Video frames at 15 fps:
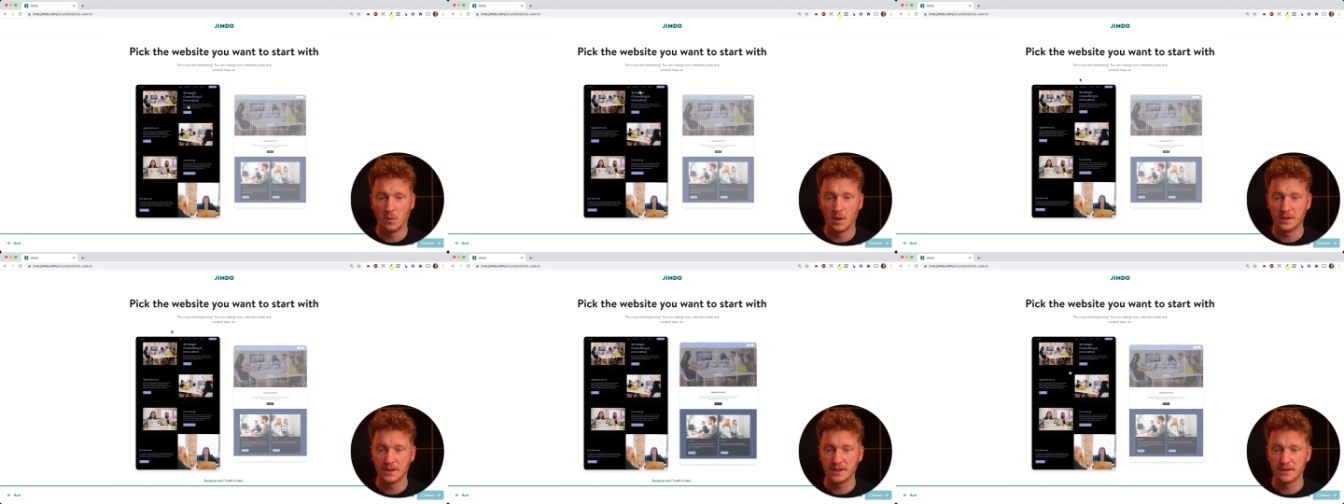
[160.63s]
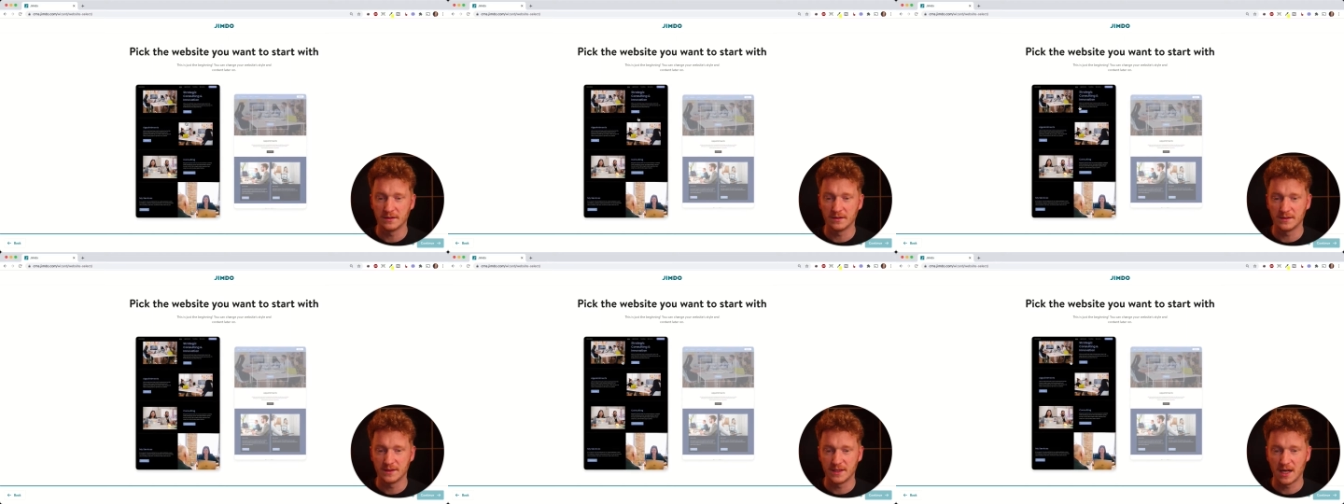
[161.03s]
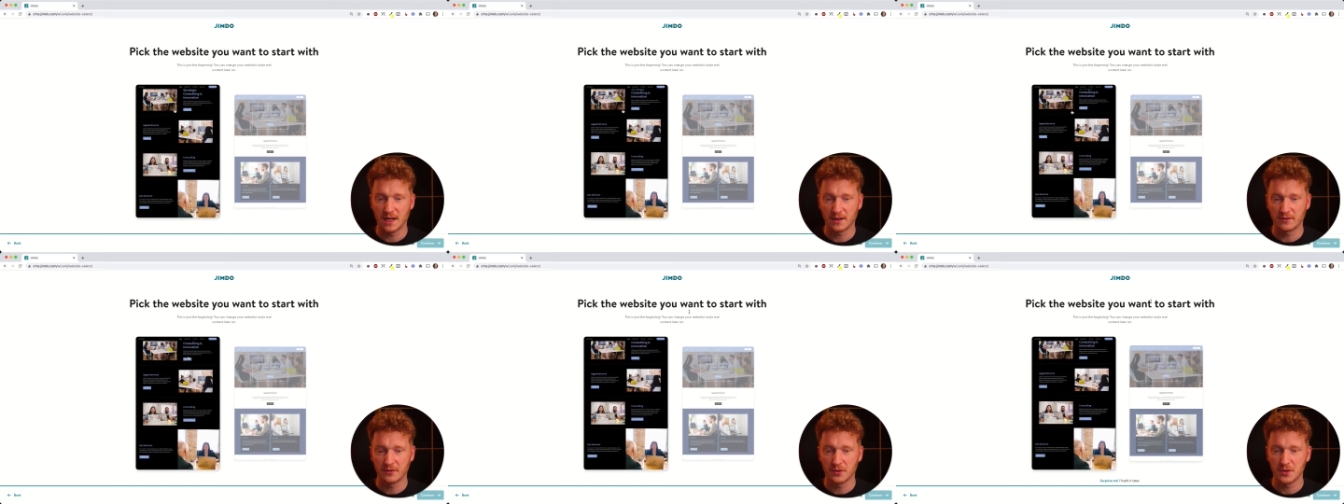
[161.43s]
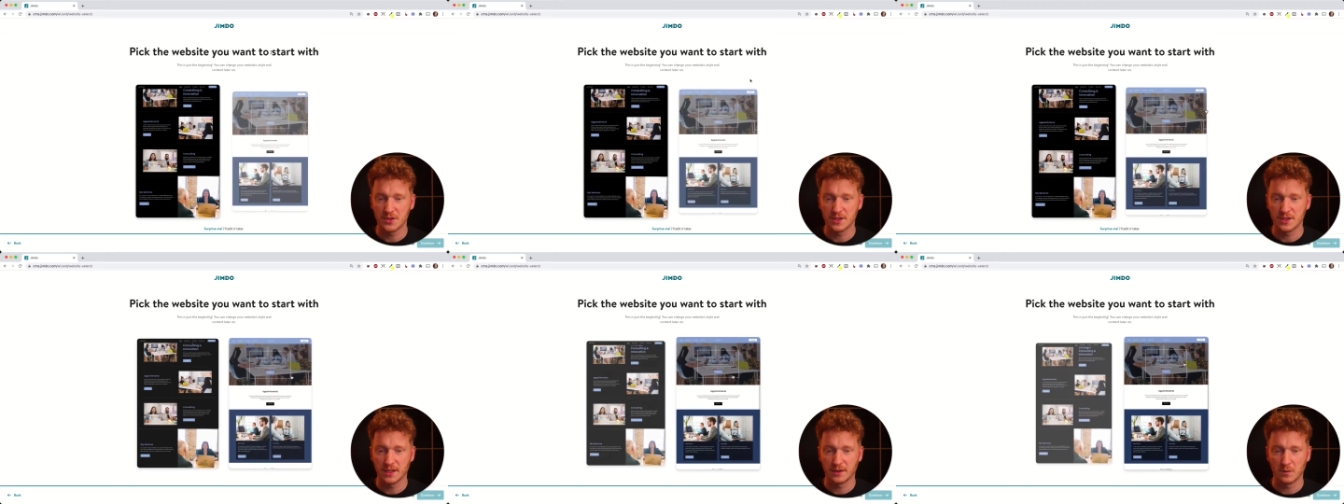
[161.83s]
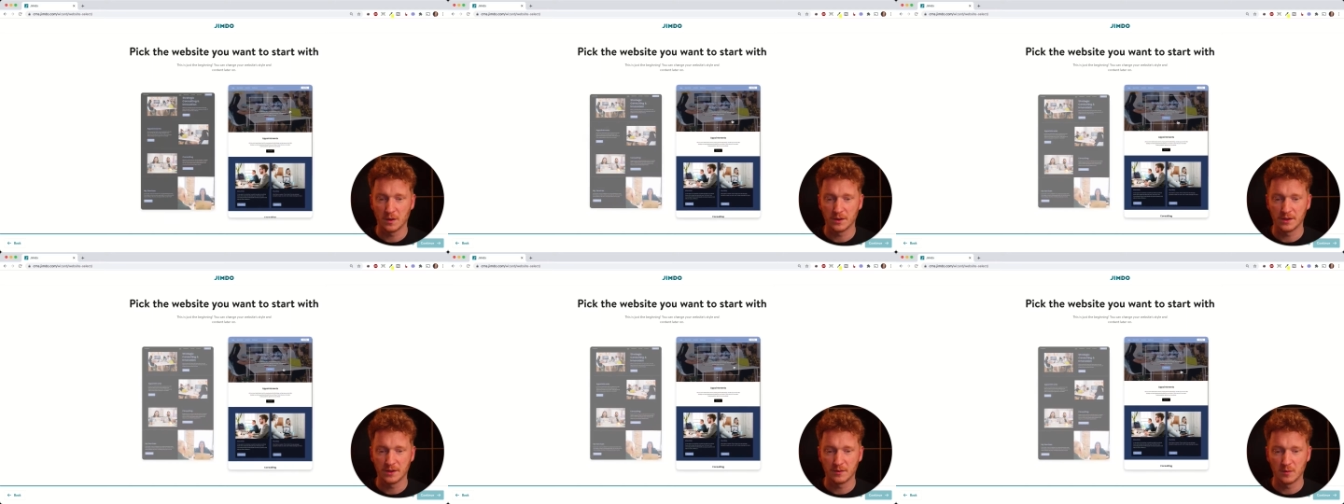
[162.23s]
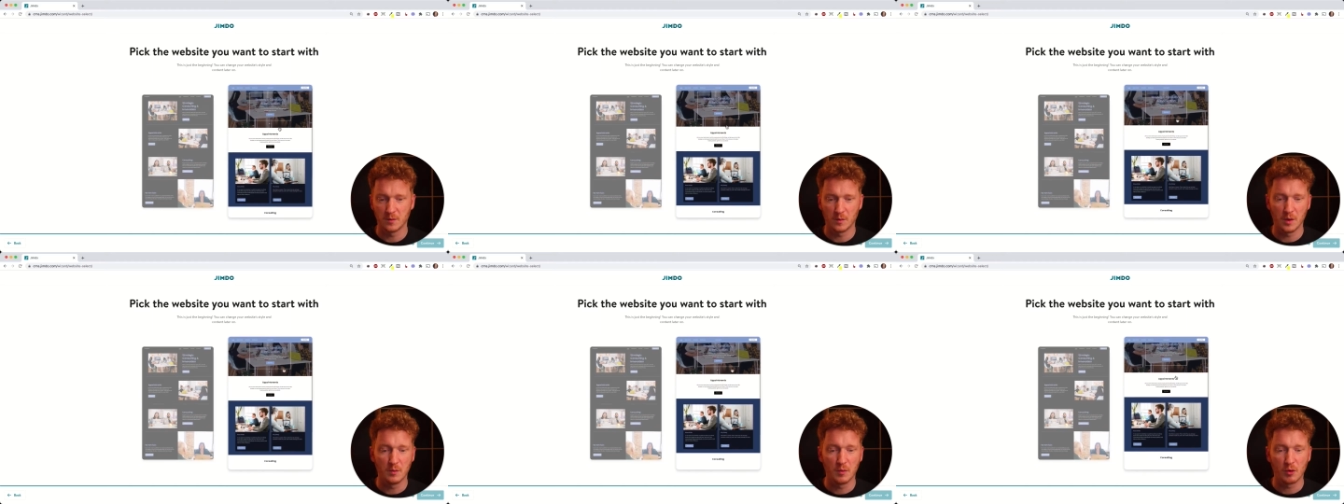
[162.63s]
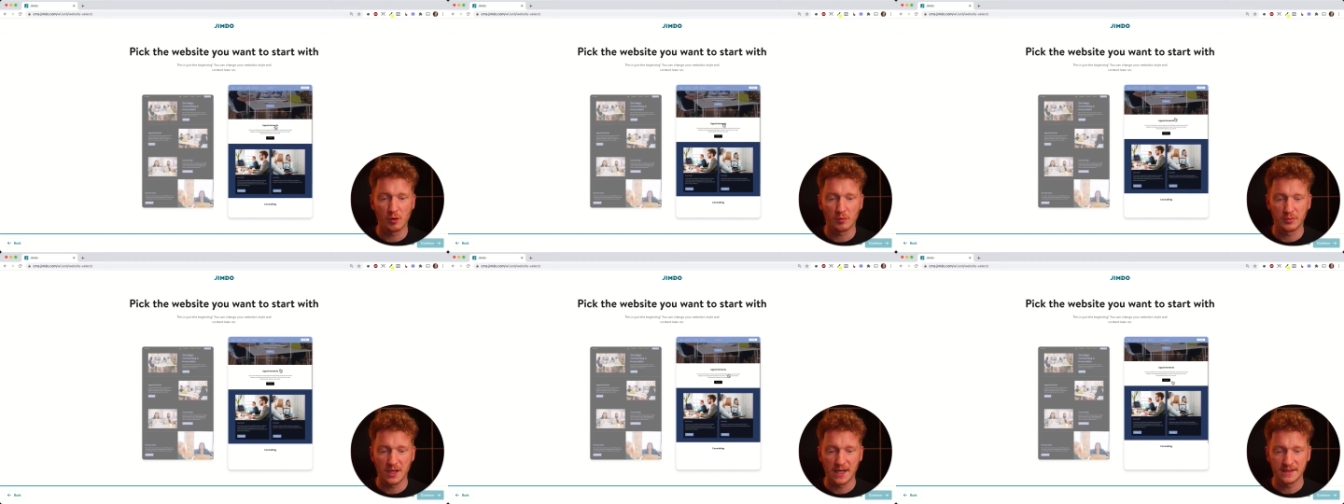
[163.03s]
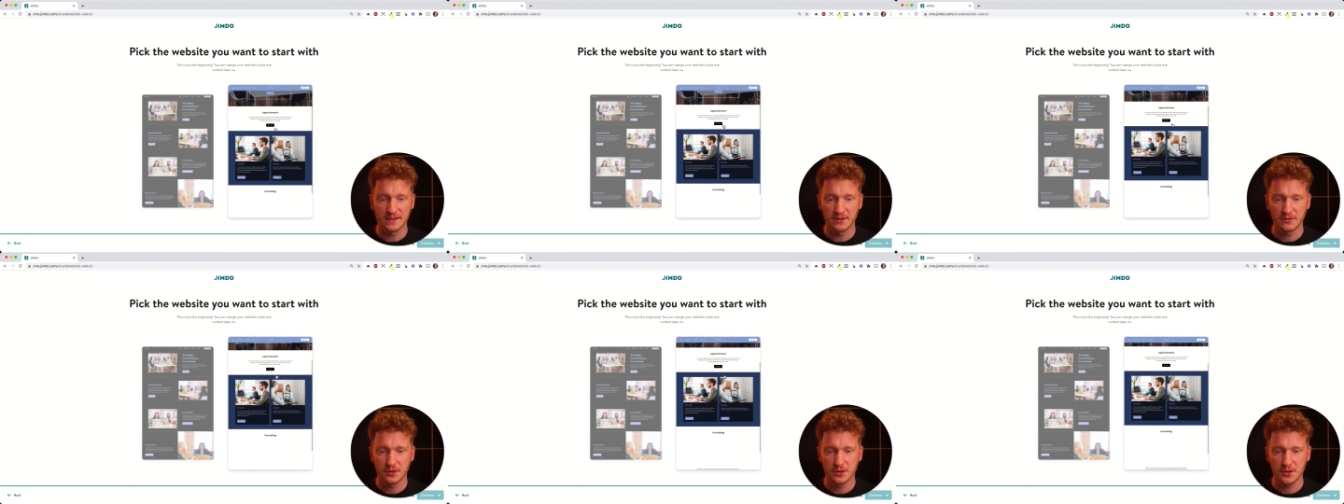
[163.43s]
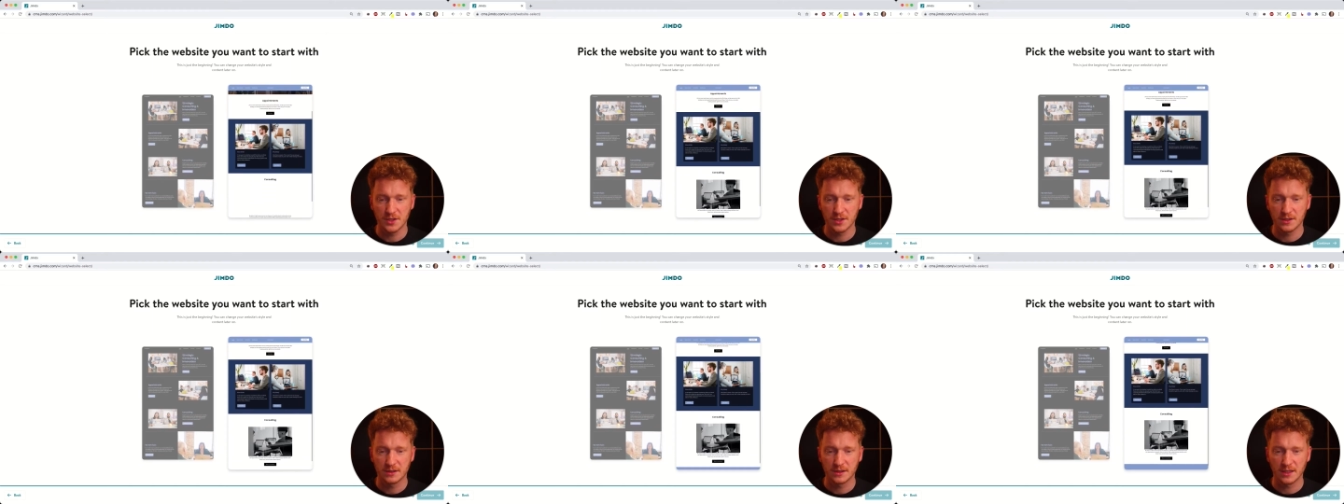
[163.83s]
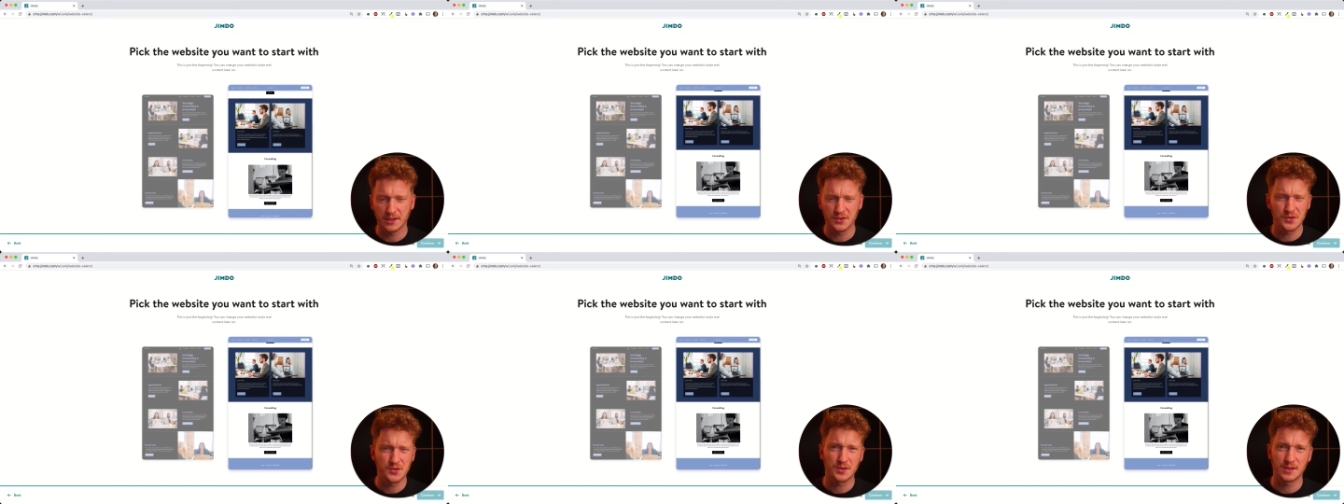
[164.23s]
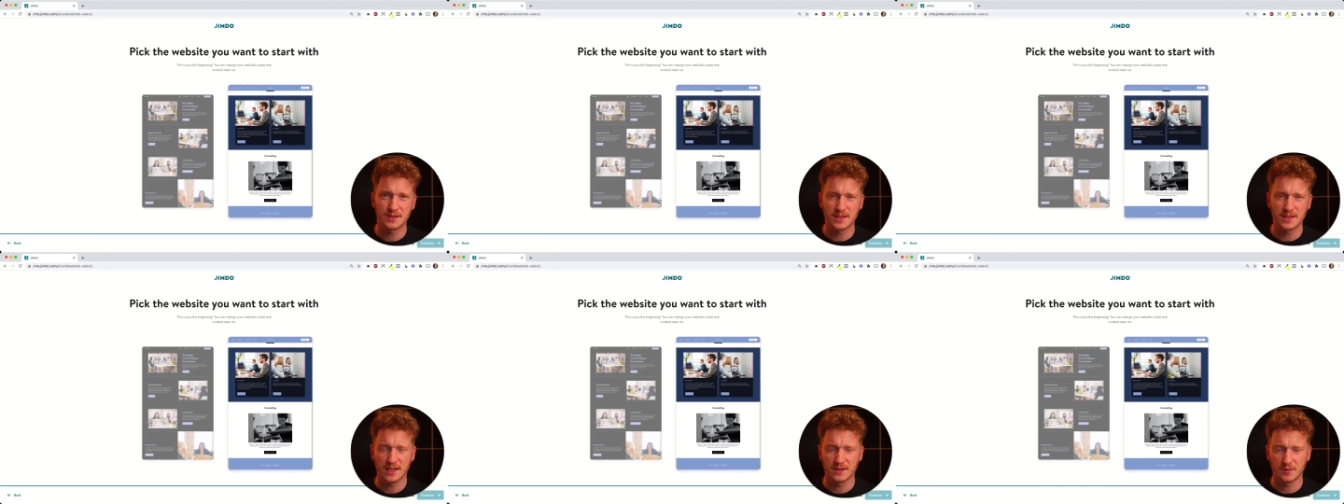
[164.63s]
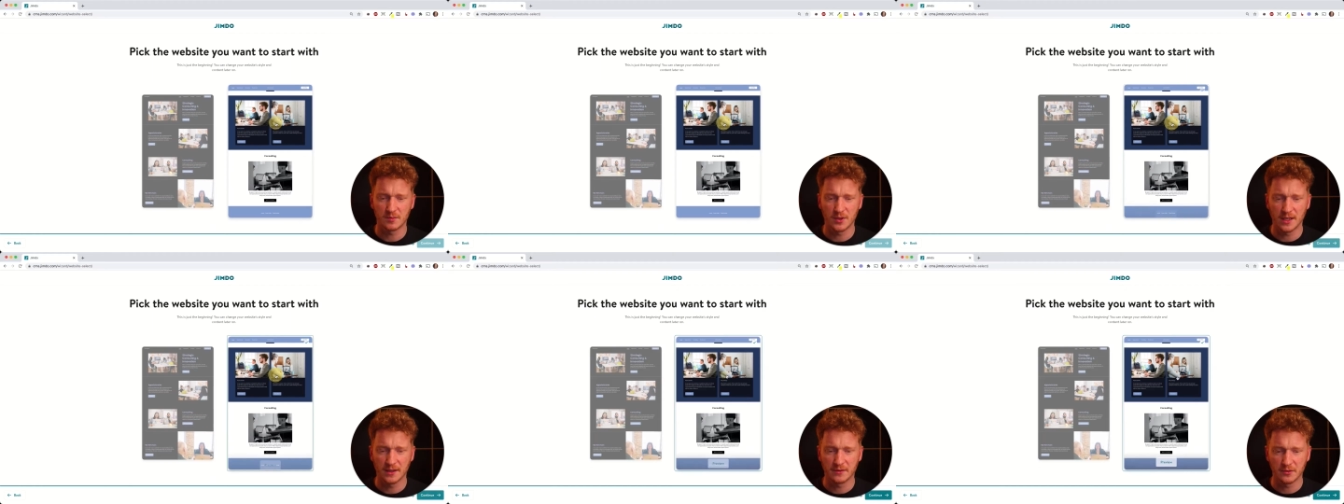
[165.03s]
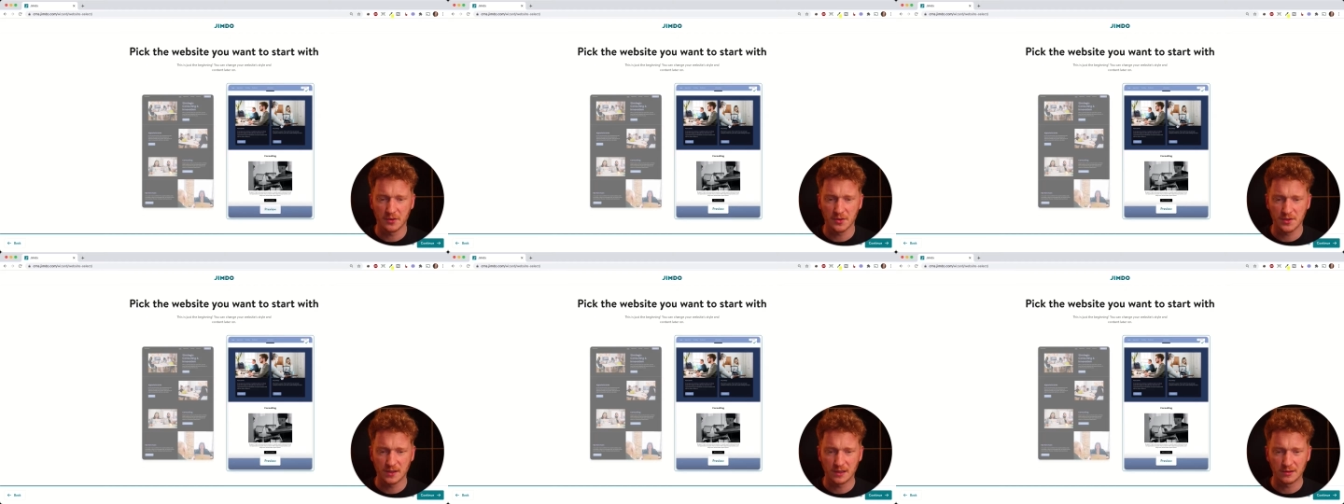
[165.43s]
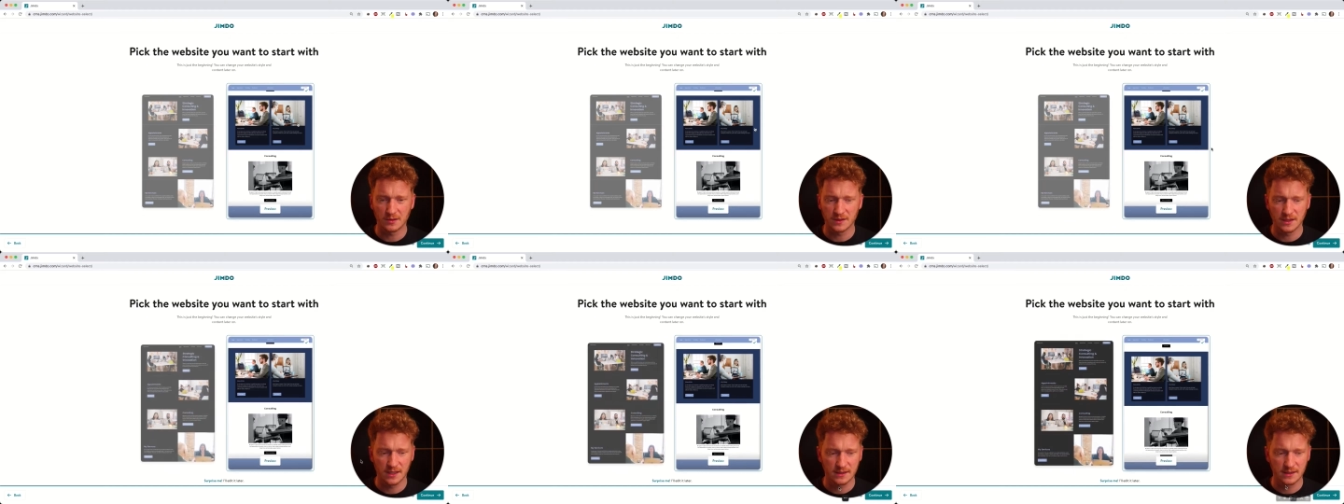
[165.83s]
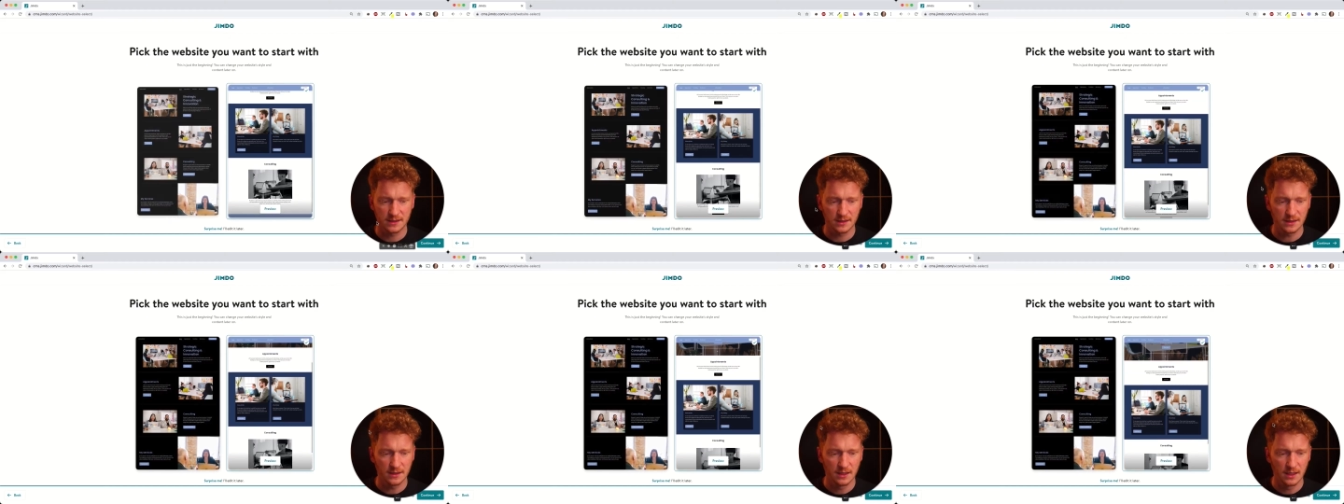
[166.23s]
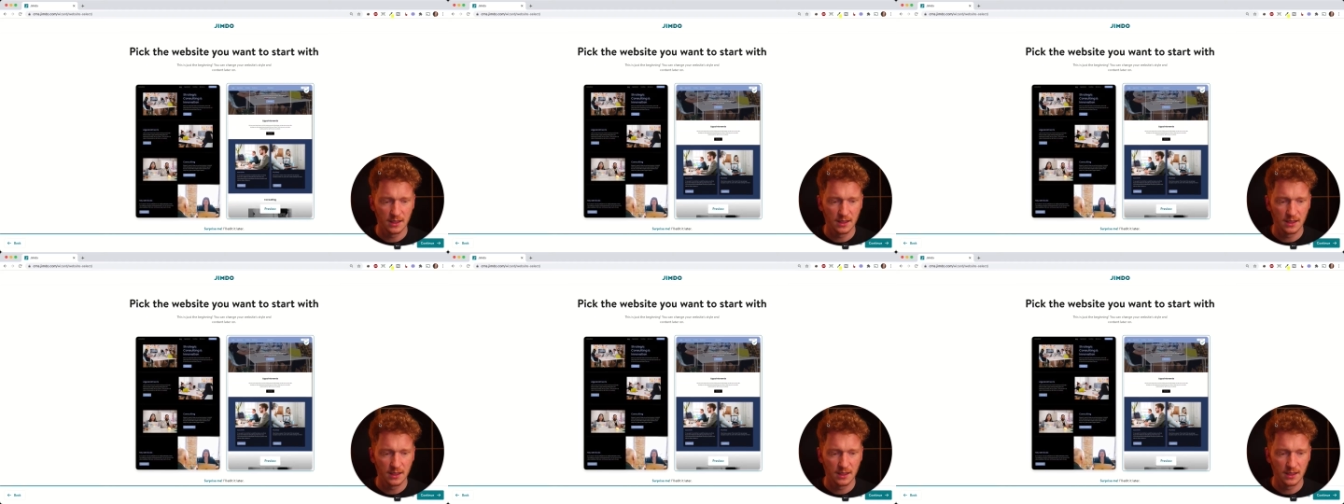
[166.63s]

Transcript: One here in the dark version and one in the, a more brighter version. I usually take the bright version, it looks nicer.